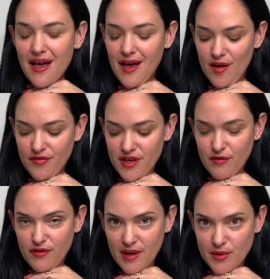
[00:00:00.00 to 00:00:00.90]
of the
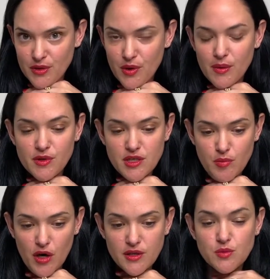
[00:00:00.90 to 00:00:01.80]
inflammatory
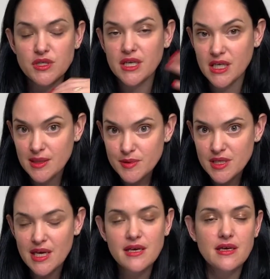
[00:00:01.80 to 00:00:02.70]
response, which I keep
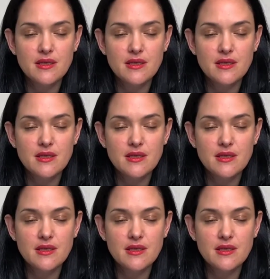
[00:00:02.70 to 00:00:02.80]
saying